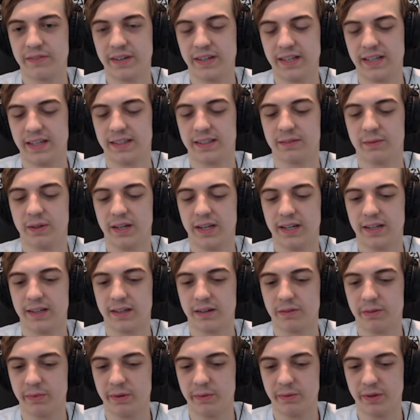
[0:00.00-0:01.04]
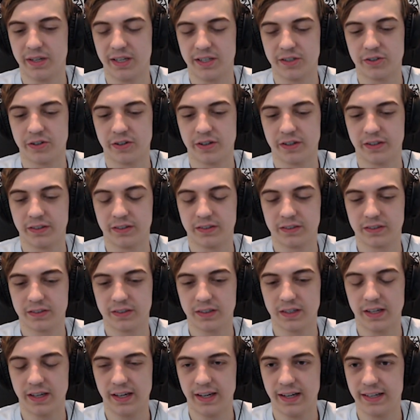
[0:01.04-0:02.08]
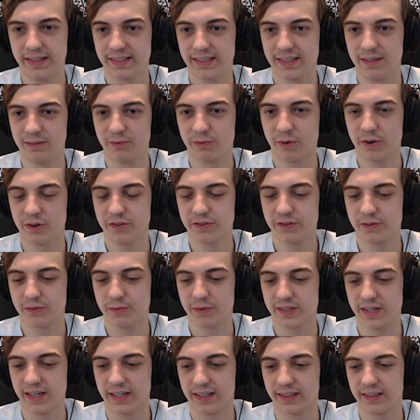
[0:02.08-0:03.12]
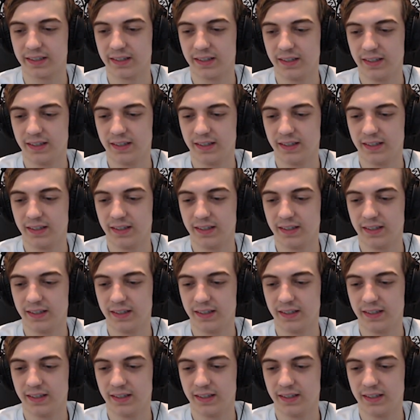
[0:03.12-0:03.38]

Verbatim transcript: thing, like when I, I remember when I joined uh, LEC first, was like